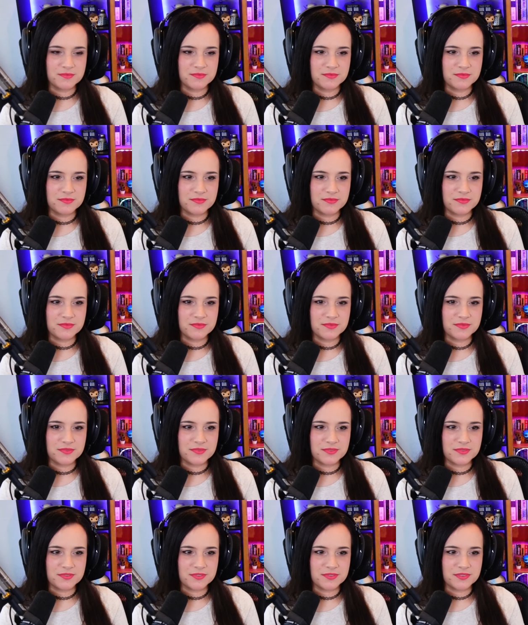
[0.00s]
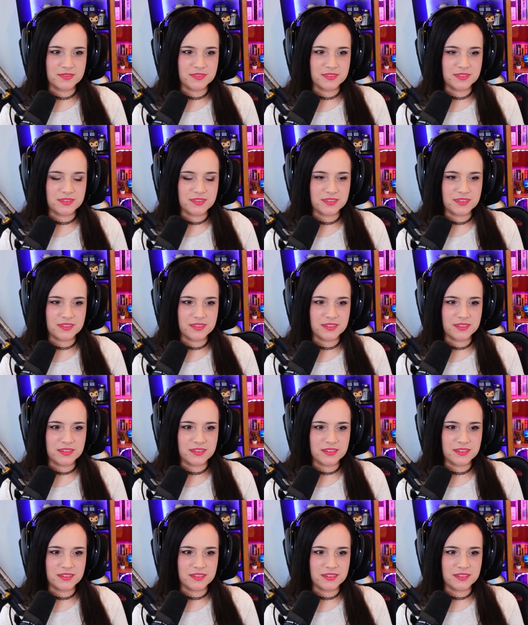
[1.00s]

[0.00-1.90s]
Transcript: Nothing is said.